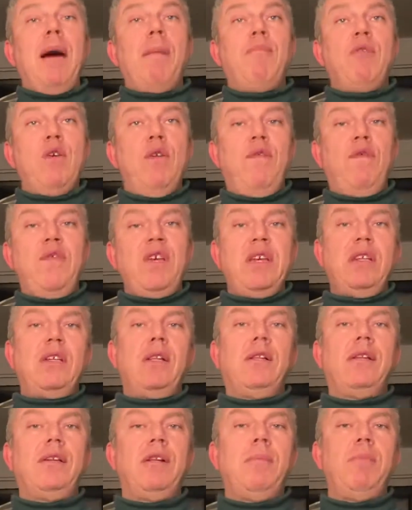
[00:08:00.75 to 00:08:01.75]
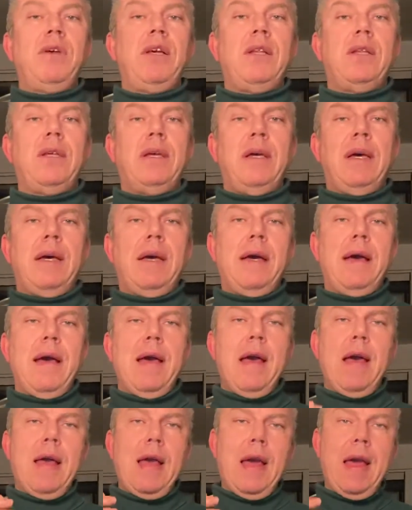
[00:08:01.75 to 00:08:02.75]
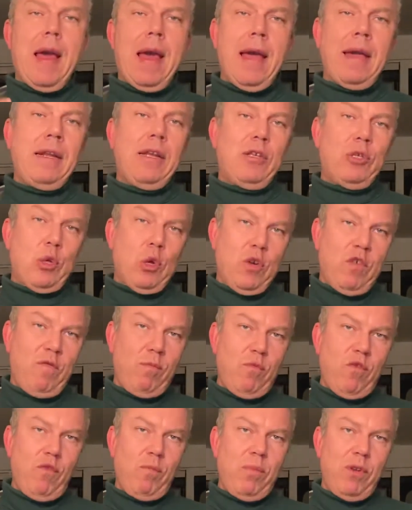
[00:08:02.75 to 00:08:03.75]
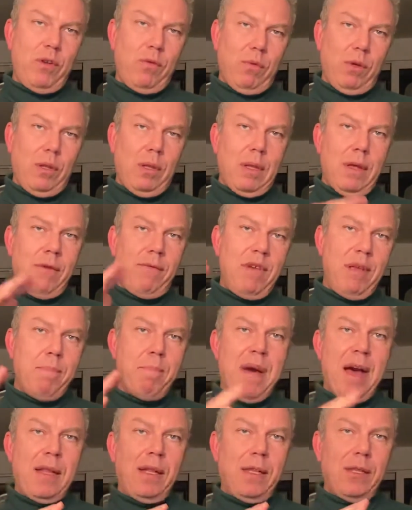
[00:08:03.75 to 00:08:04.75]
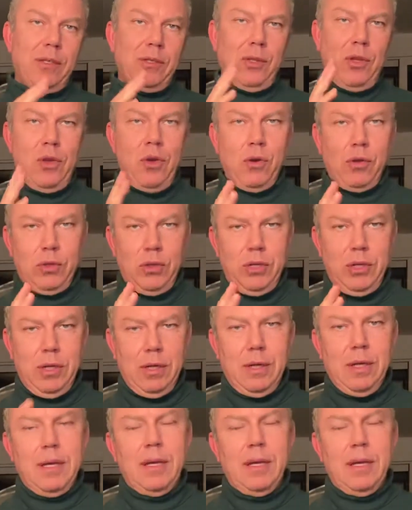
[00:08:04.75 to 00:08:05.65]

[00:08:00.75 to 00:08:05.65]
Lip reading: your feet a little bit. Any sort of movement will rebalance the oxygen.